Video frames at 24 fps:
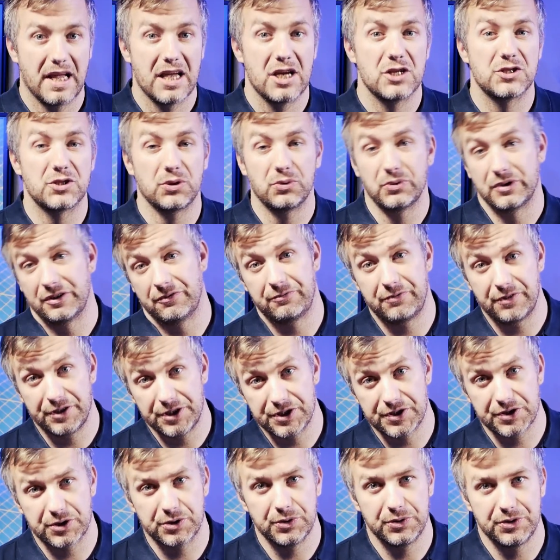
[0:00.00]
So the
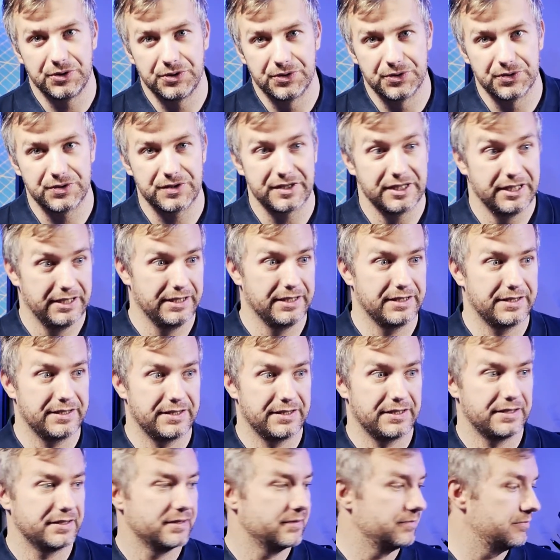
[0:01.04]
first good news
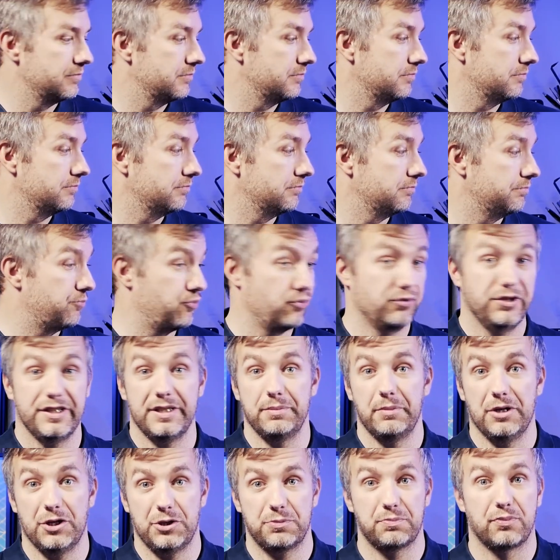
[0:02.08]
is
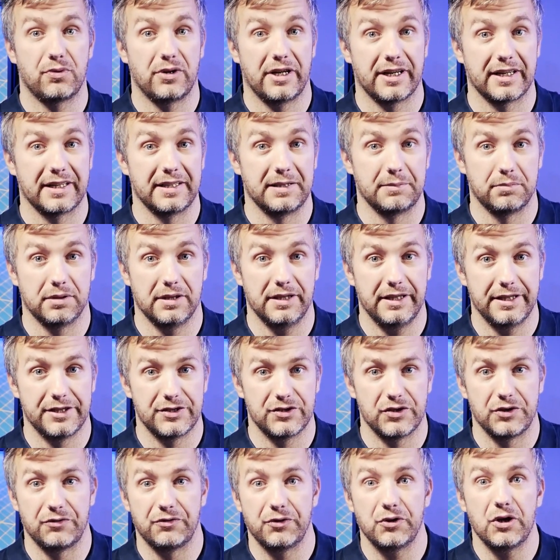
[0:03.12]
pretty much plug and play.
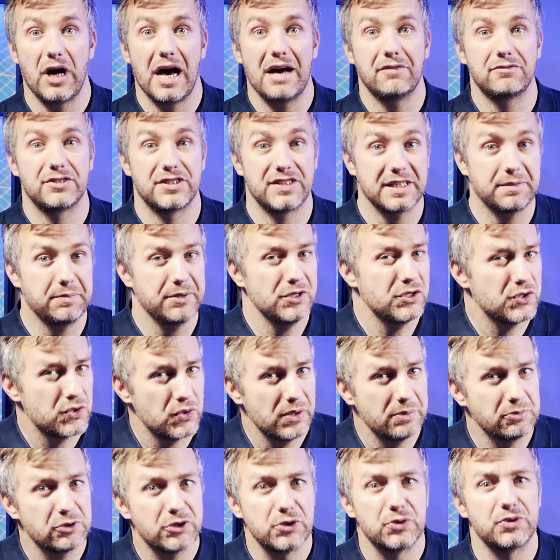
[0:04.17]
So if you have ZigBee
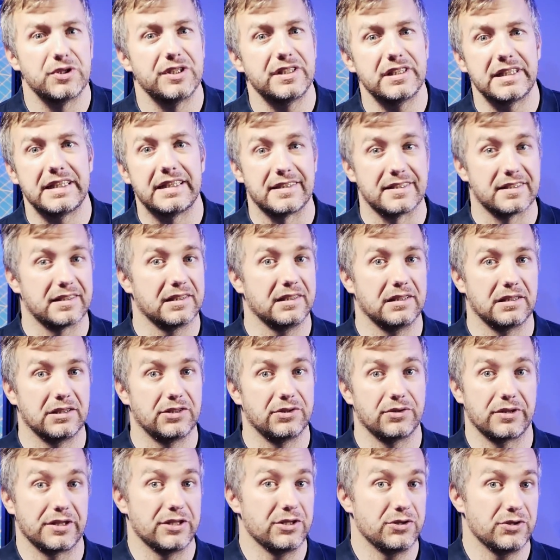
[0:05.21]
two M Q T T
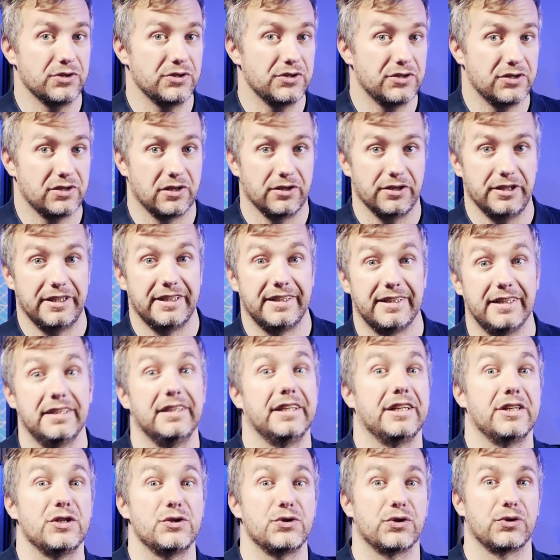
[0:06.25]
installed, you can just slot it in
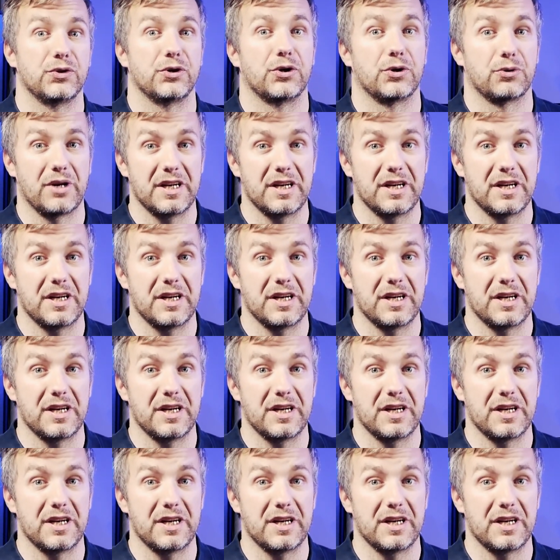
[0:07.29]
into your